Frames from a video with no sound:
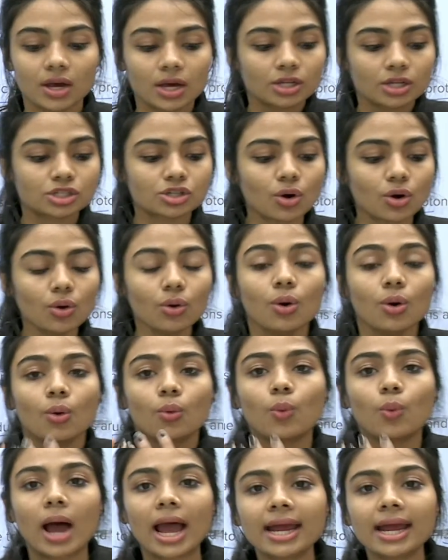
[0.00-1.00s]
So,
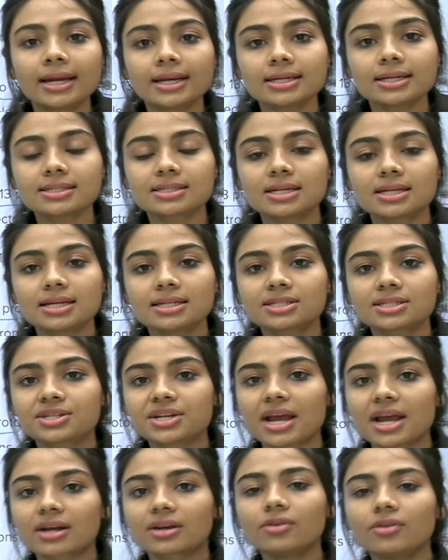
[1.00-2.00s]
why it is least
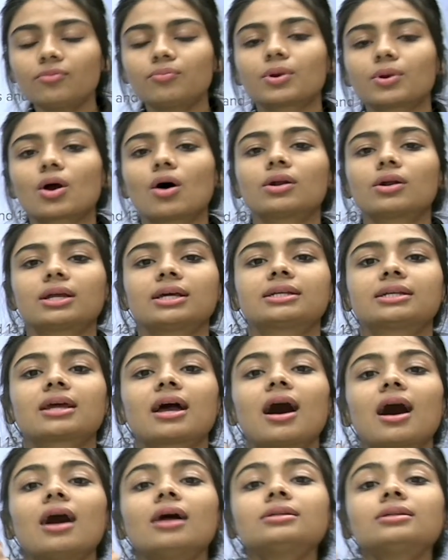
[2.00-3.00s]
reactive? Because it
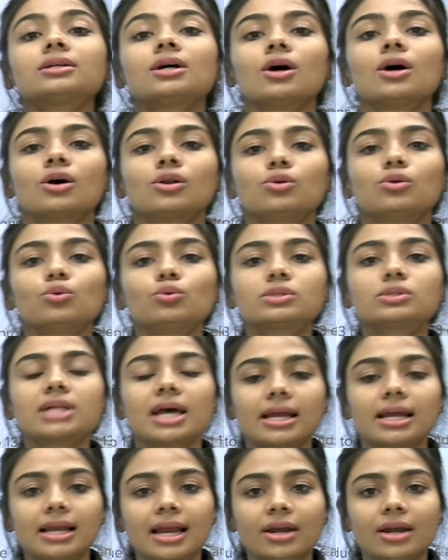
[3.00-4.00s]
can't lose
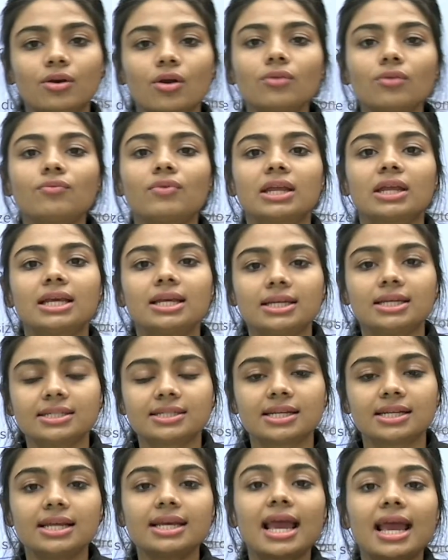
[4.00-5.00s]
the electron very
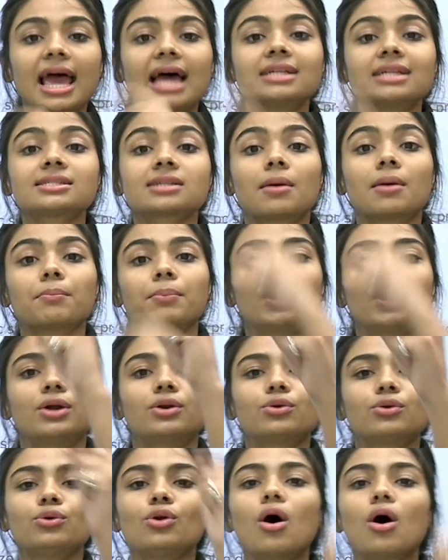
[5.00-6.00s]
easily as
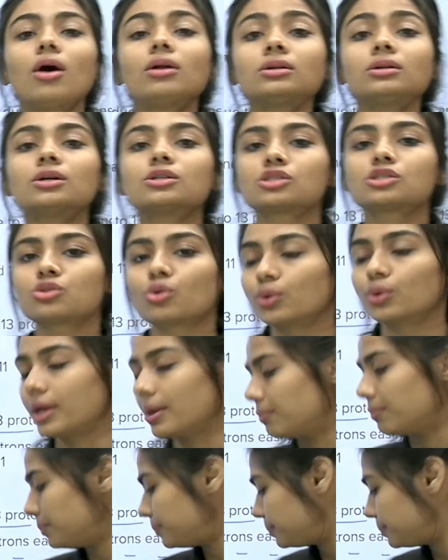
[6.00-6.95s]
compared to your sodium.